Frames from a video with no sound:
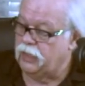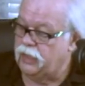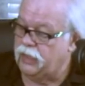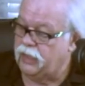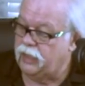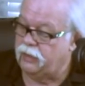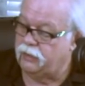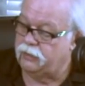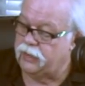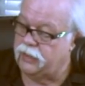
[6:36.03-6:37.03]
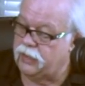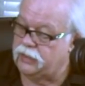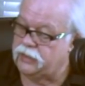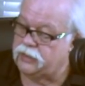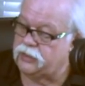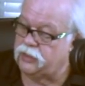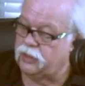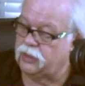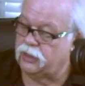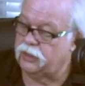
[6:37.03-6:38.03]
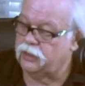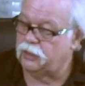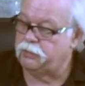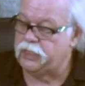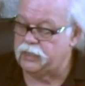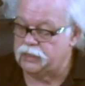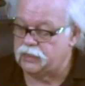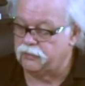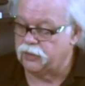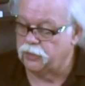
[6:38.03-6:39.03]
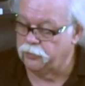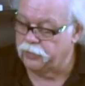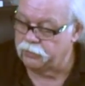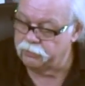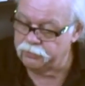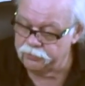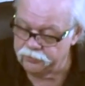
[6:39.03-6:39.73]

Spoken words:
And then I just took a little piece of aluminum,